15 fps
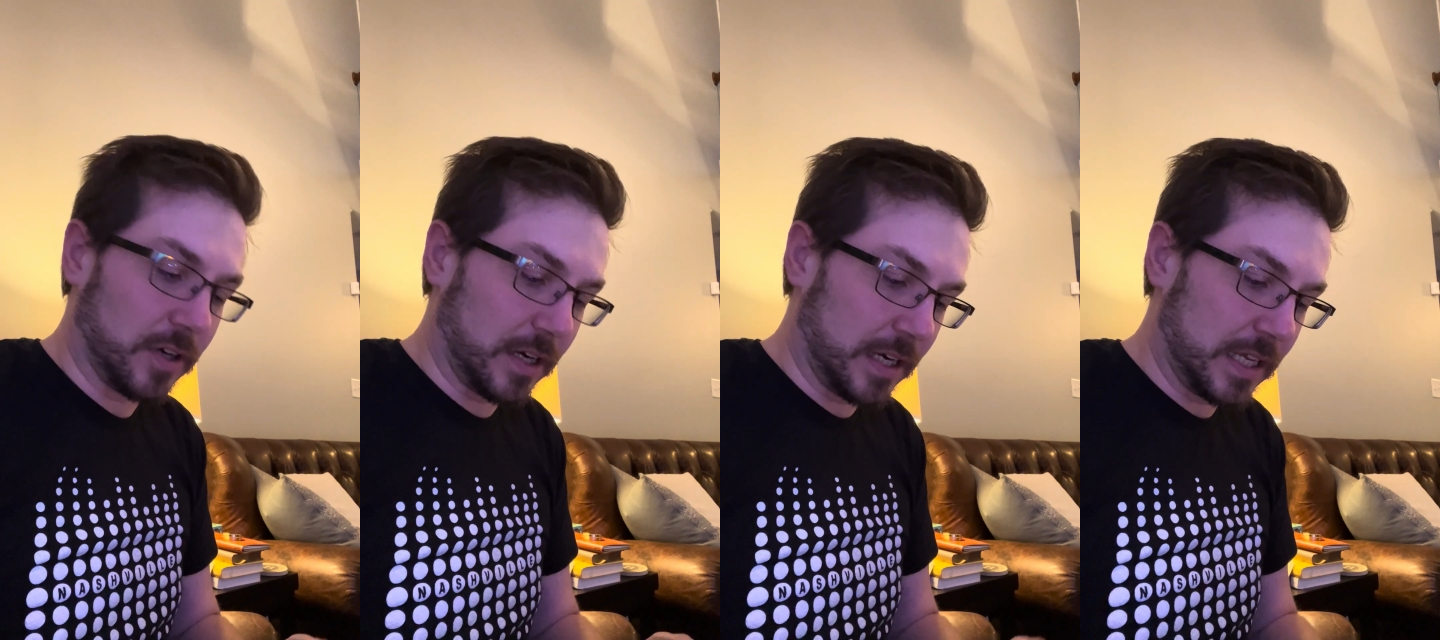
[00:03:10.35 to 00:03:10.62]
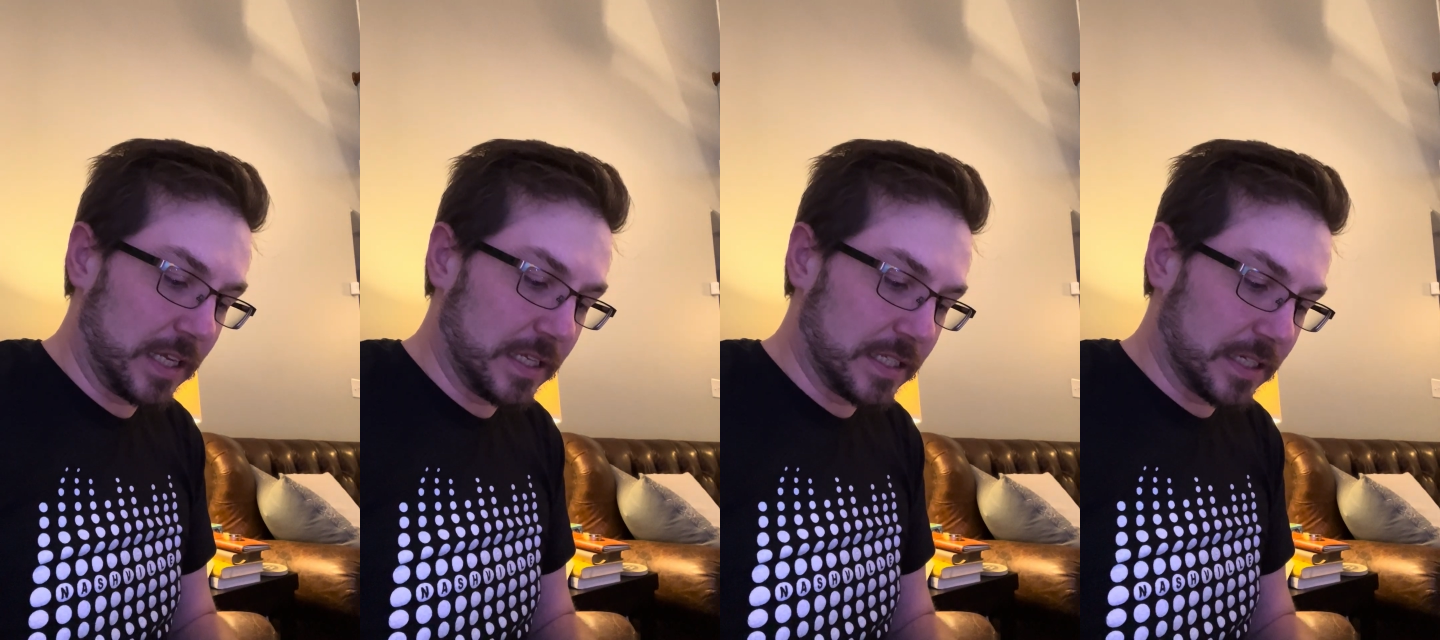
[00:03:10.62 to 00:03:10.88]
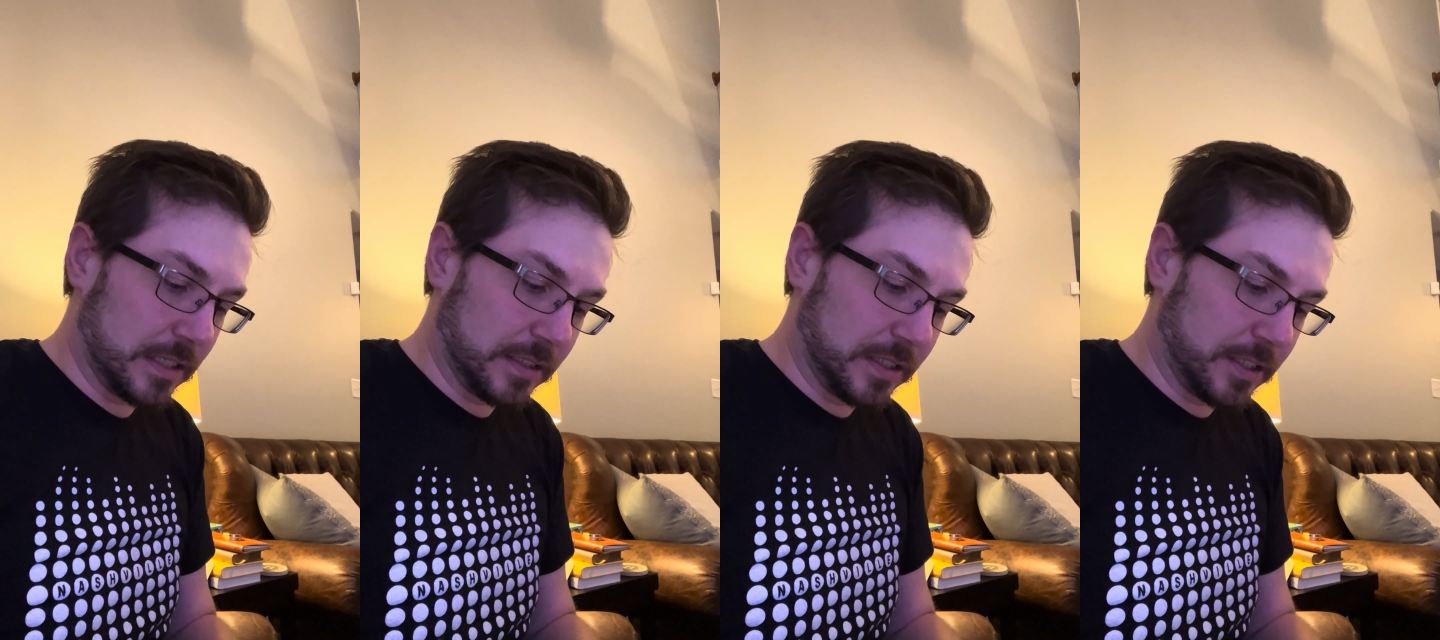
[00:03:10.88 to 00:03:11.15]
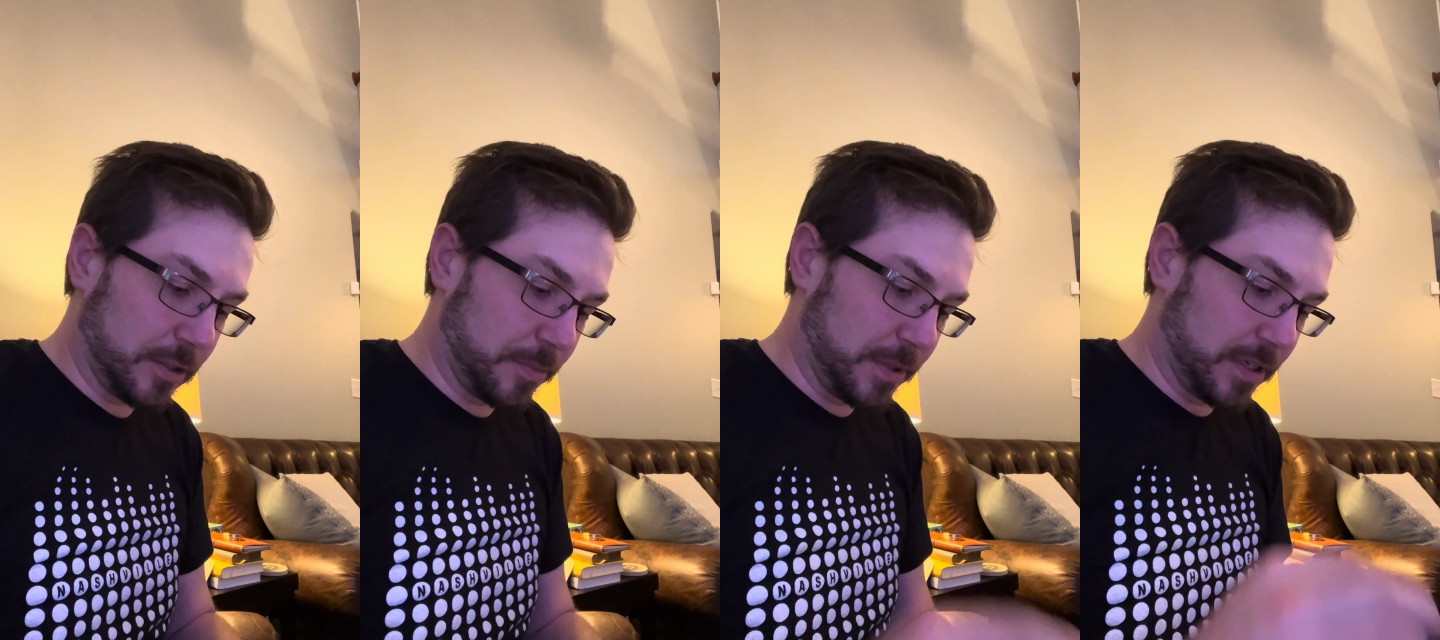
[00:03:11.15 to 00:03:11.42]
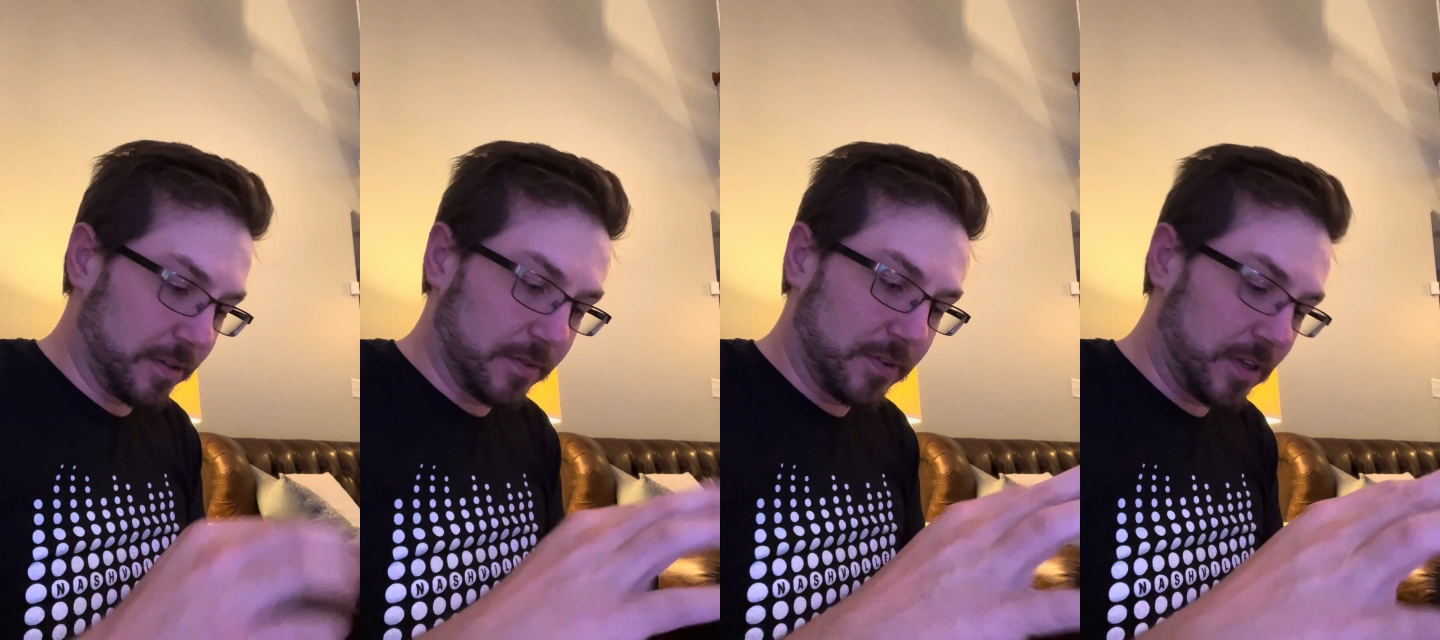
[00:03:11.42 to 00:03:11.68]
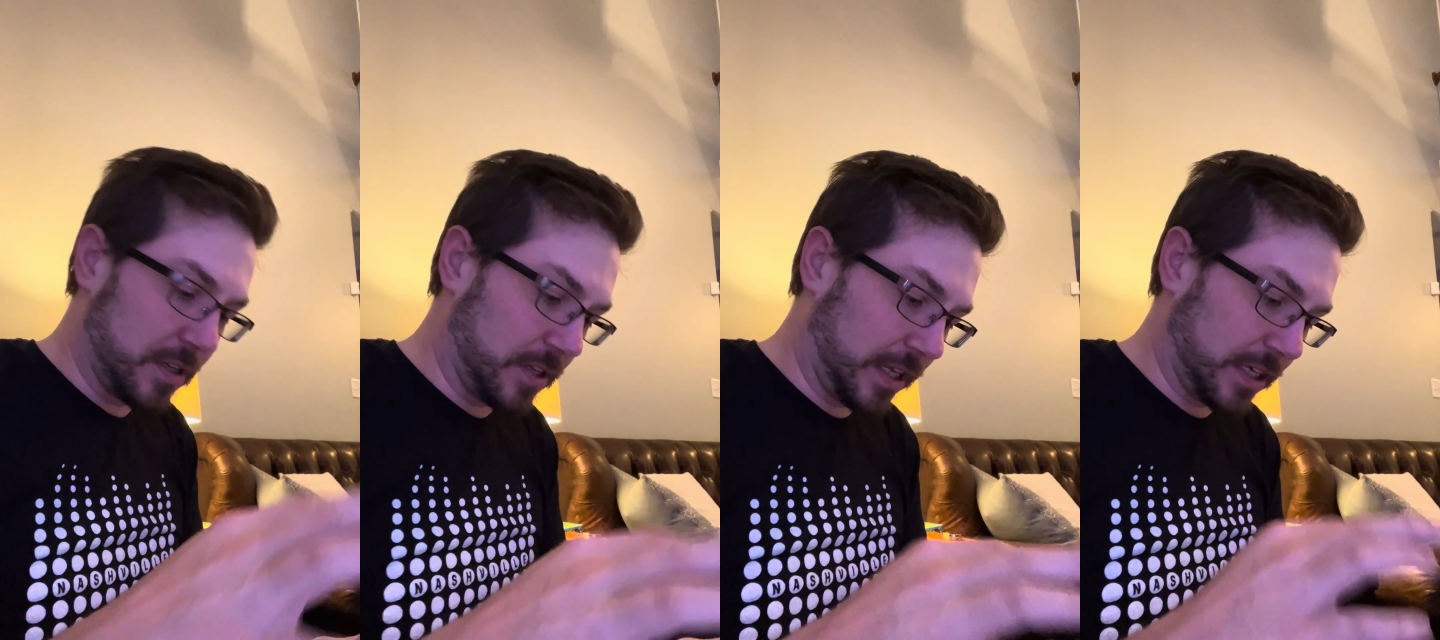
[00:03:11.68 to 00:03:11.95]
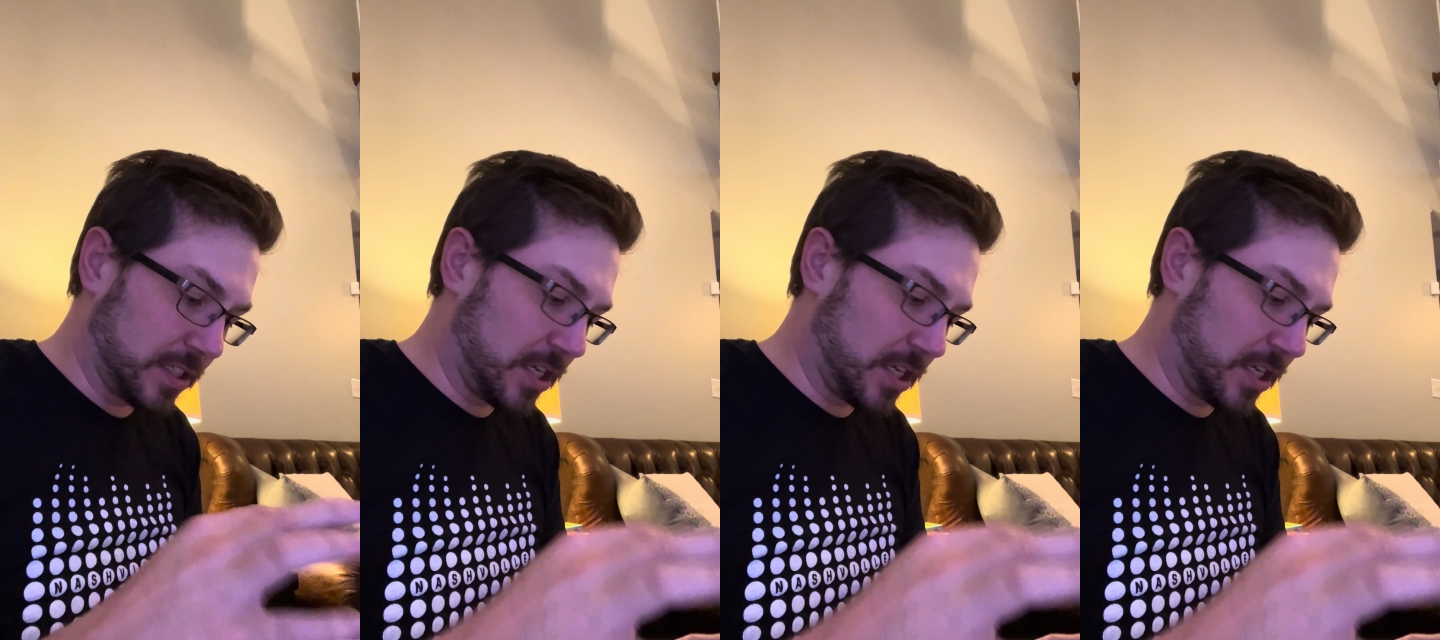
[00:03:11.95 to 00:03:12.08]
and he did a little bit of like